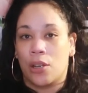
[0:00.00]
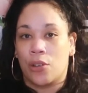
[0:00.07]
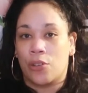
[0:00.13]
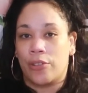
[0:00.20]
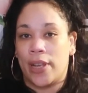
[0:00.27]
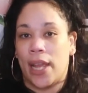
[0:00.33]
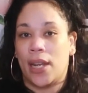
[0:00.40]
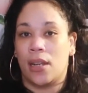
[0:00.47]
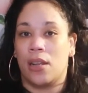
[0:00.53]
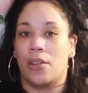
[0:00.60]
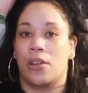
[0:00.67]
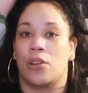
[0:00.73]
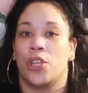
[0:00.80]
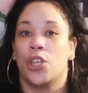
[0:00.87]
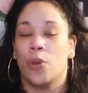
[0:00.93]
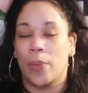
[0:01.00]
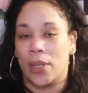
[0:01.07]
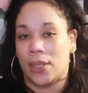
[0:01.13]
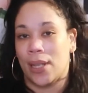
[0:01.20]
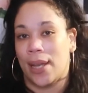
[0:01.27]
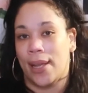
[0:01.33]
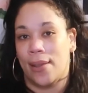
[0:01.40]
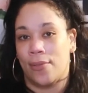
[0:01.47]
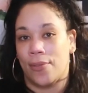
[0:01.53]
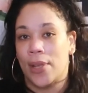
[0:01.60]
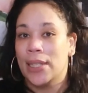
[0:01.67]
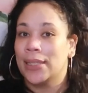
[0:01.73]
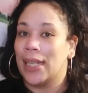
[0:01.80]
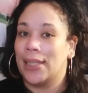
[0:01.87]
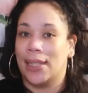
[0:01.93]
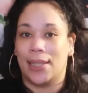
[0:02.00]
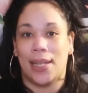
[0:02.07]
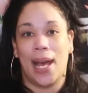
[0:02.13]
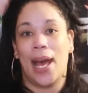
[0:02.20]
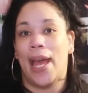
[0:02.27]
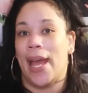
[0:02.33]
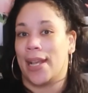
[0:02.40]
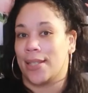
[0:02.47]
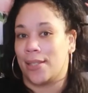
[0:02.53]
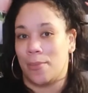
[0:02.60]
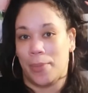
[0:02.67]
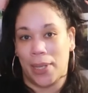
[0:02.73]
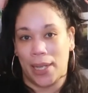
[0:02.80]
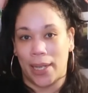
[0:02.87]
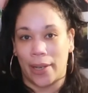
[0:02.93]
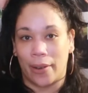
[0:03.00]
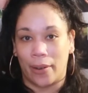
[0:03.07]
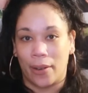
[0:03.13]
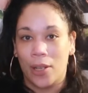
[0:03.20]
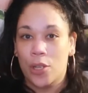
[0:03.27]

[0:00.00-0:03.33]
create another human life that did not ask to be here.